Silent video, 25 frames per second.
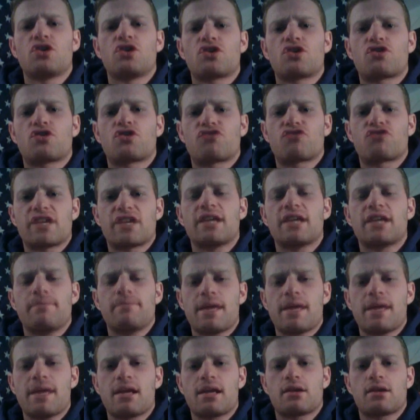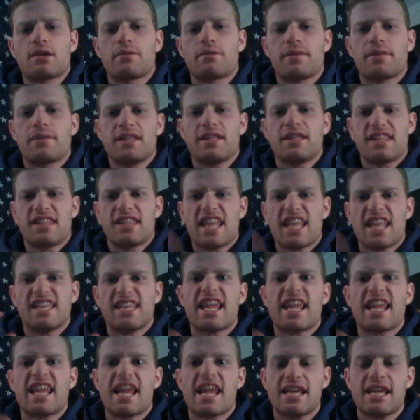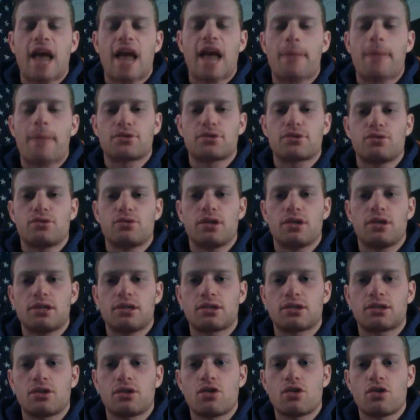create and make and then take opportunities.